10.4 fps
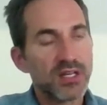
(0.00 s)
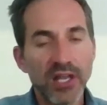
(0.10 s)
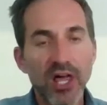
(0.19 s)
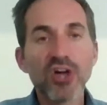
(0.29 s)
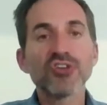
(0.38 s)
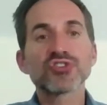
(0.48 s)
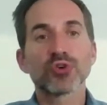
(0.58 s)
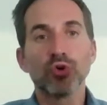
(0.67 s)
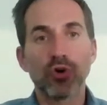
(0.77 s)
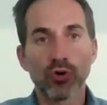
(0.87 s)

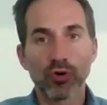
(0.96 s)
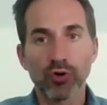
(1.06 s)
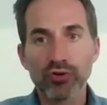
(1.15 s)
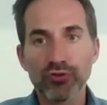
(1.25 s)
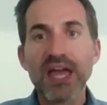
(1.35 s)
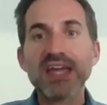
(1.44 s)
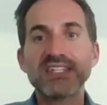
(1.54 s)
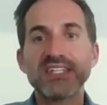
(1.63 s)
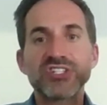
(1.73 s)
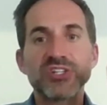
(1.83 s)
learned or
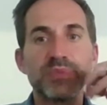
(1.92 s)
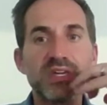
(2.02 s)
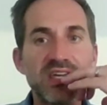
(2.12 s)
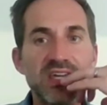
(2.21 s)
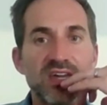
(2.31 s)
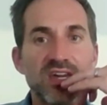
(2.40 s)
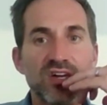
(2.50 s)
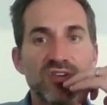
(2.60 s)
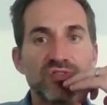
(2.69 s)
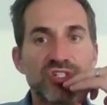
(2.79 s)
created to be
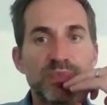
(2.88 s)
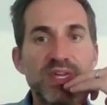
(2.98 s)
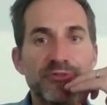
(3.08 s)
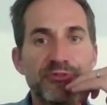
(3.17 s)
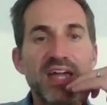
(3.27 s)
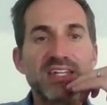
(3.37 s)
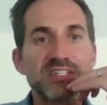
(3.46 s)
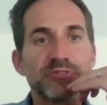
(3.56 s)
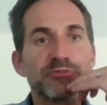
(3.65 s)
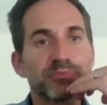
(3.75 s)

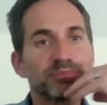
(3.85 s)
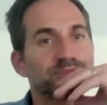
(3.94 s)
effective?